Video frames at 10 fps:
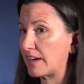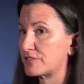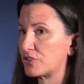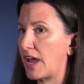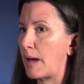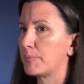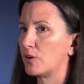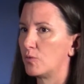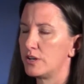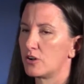extra
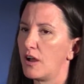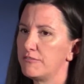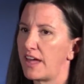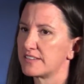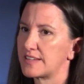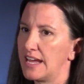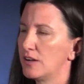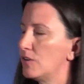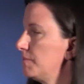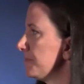capital when you're of that
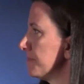scale.